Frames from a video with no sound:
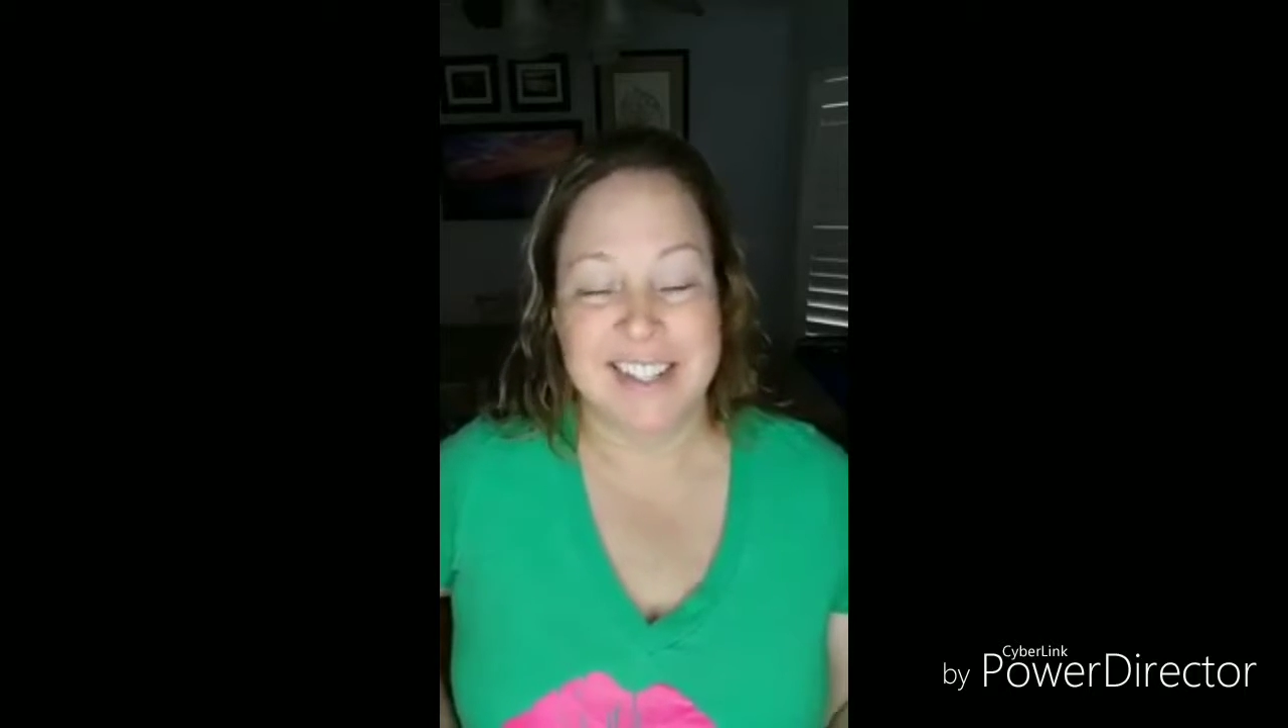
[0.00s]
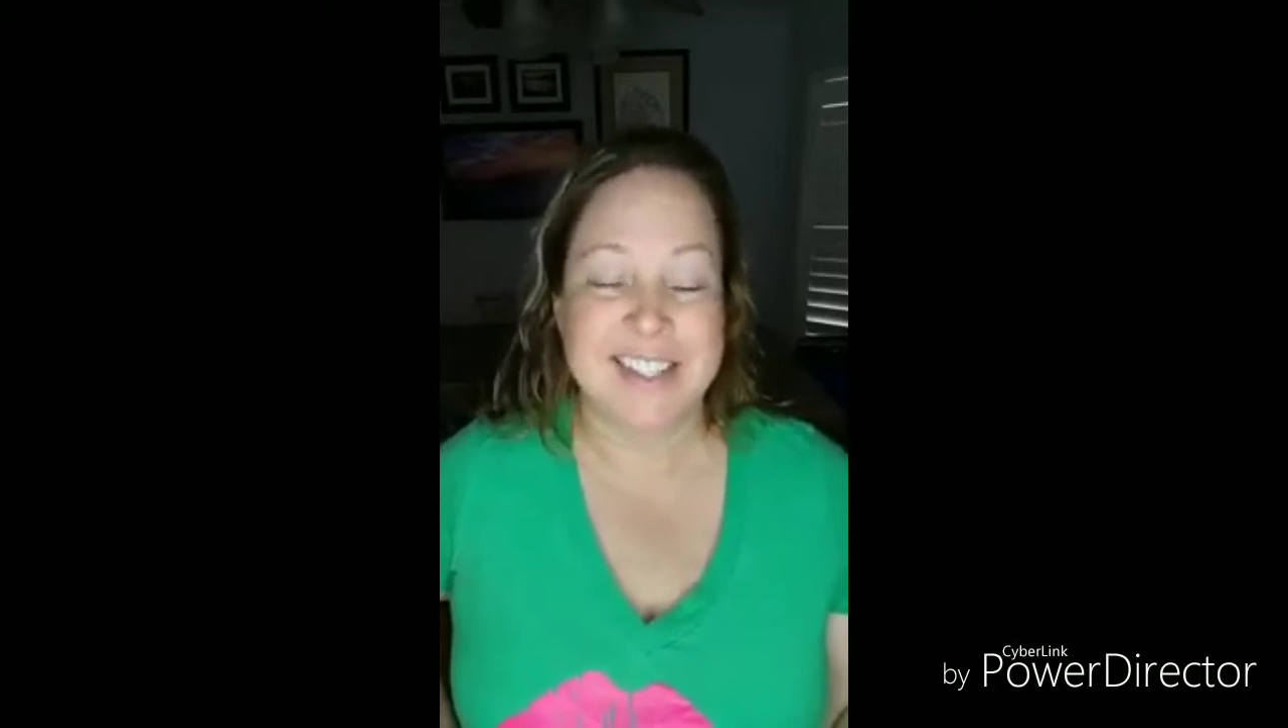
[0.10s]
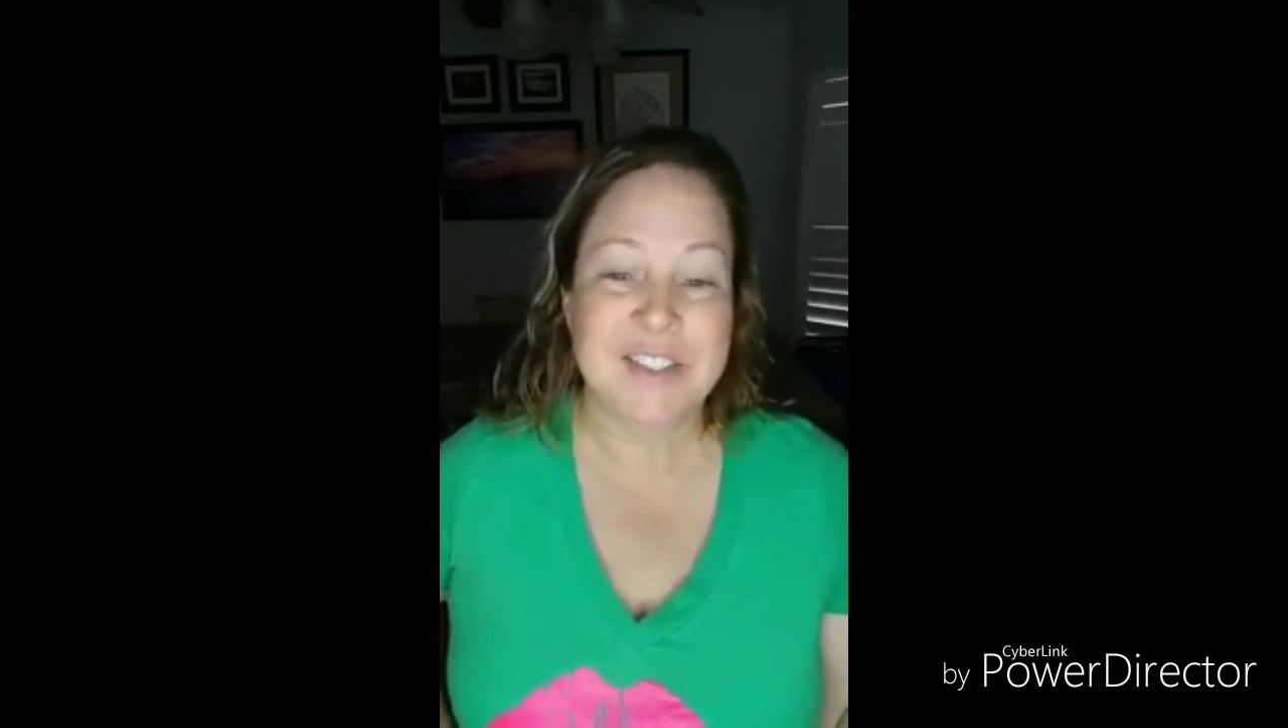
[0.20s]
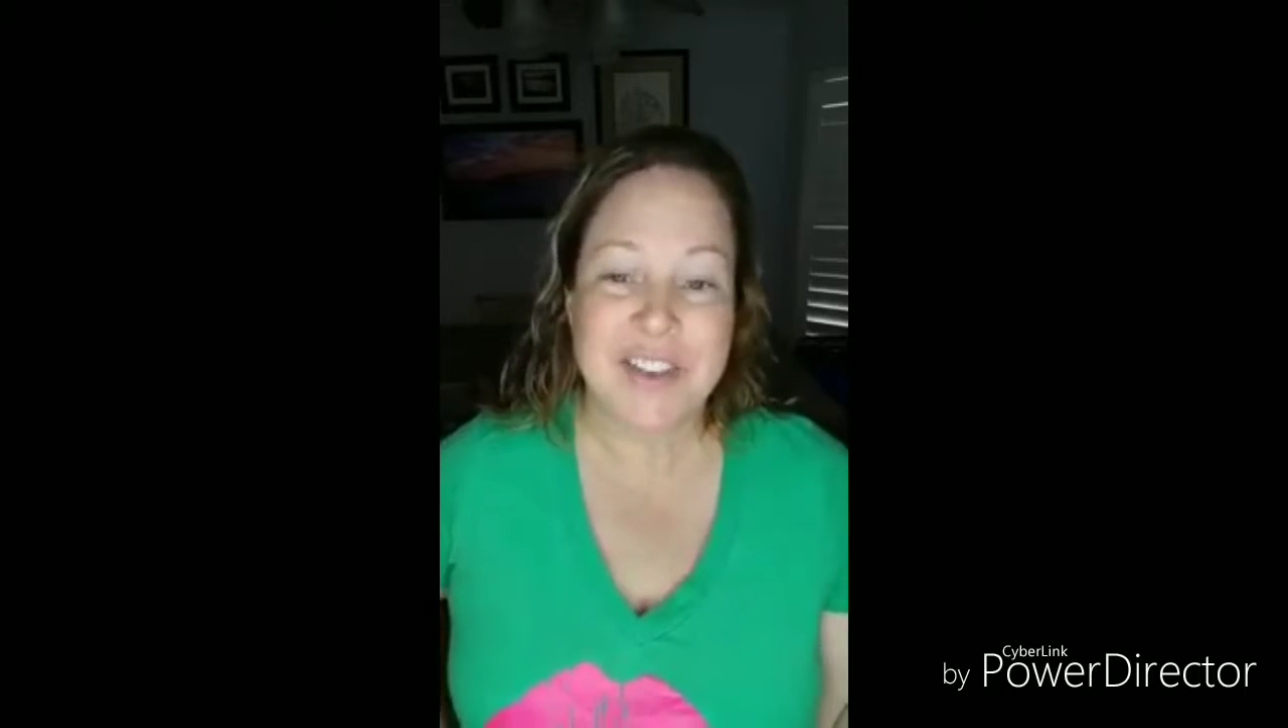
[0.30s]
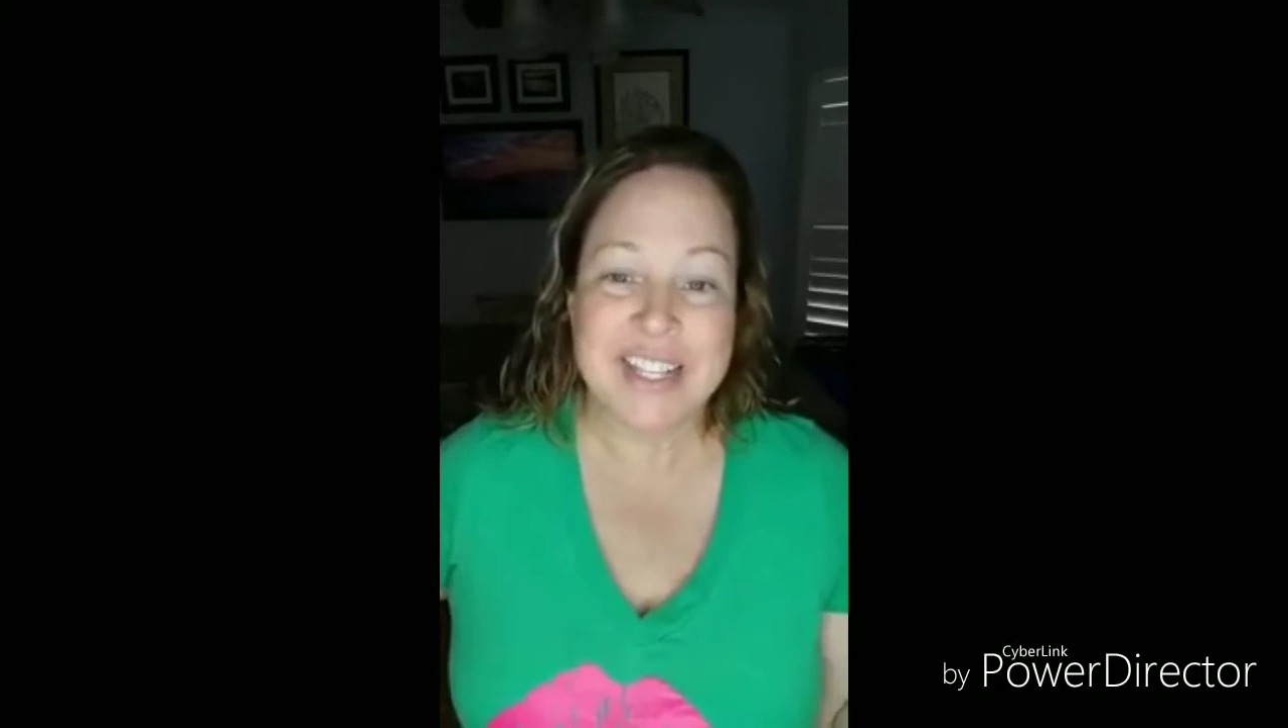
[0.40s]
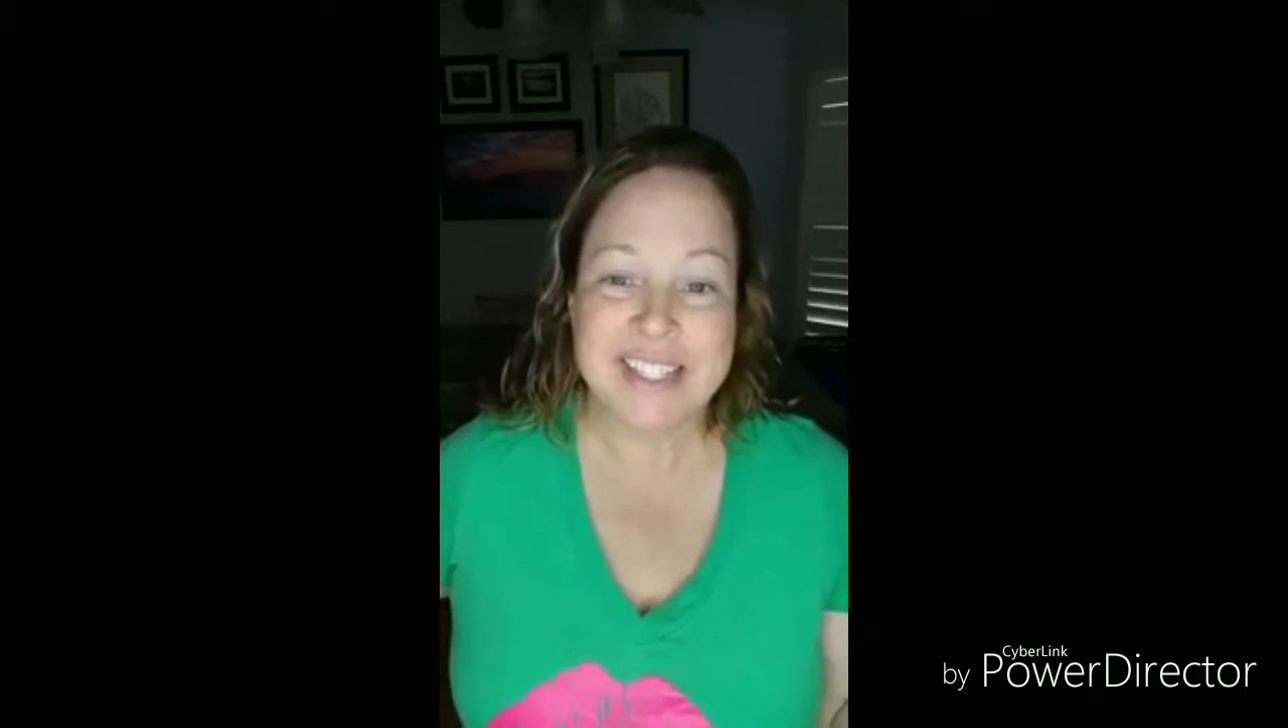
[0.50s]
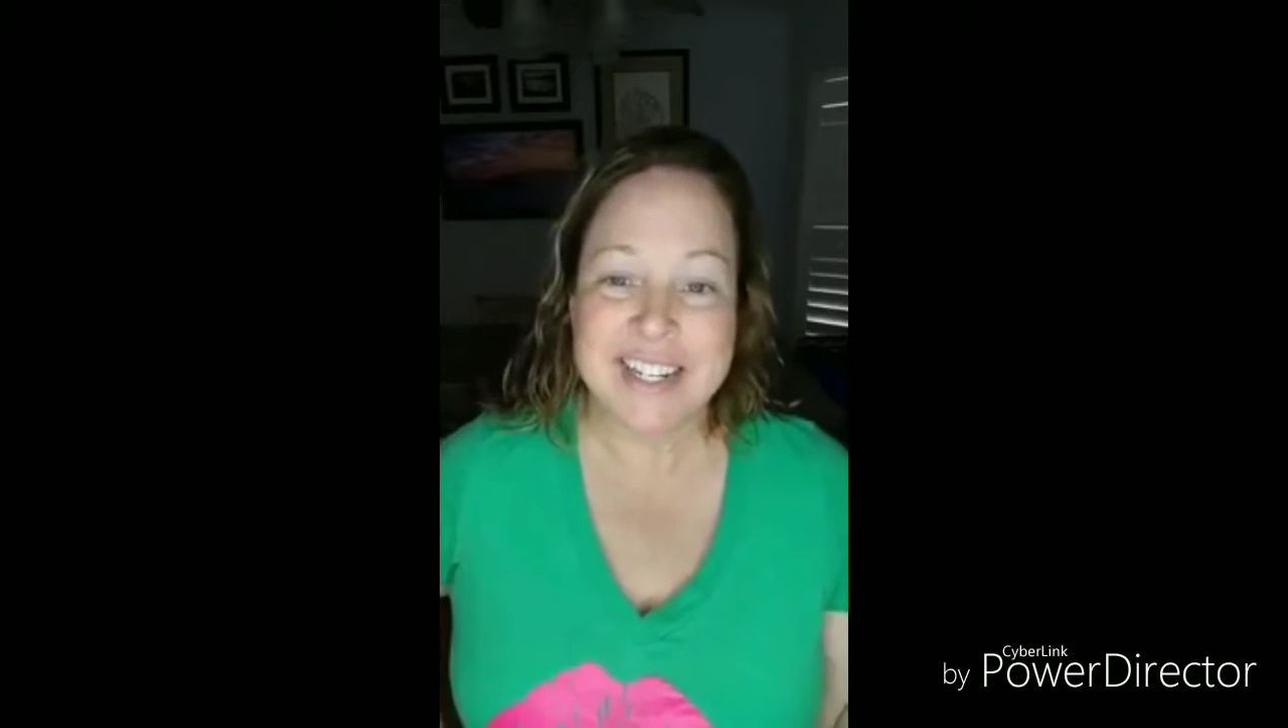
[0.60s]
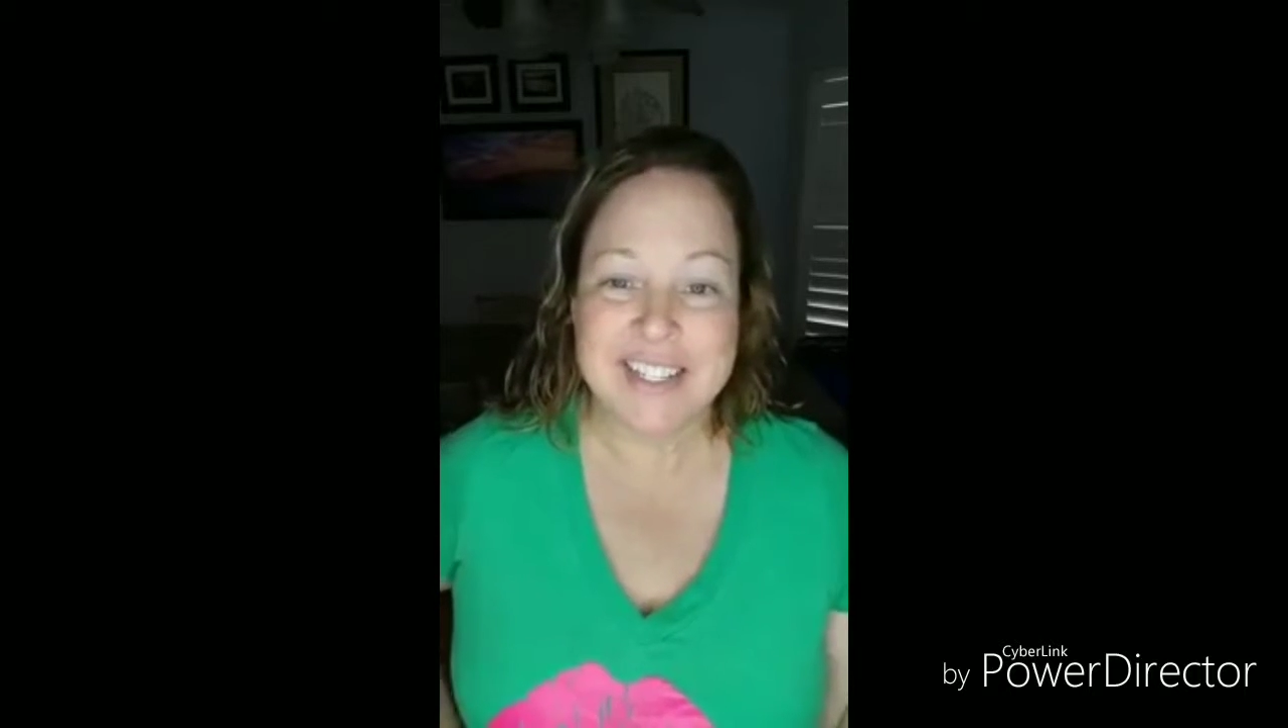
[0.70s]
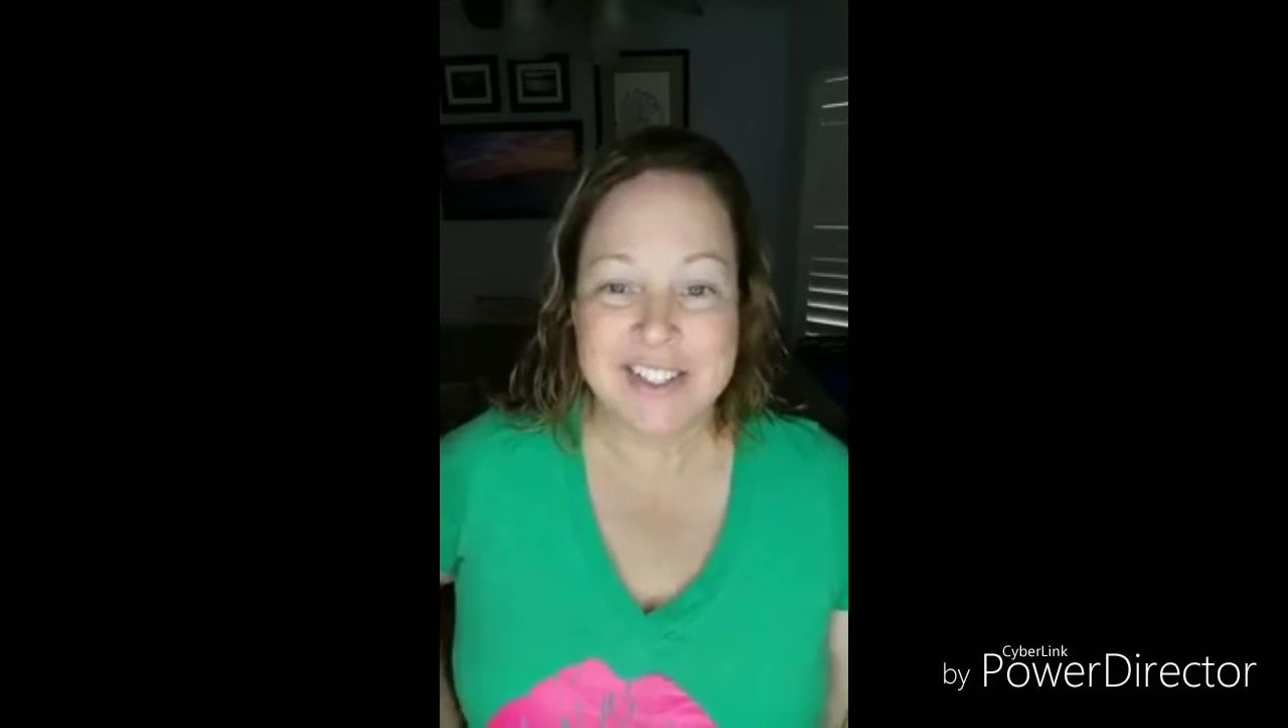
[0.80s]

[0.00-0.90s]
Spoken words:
Let's just face it,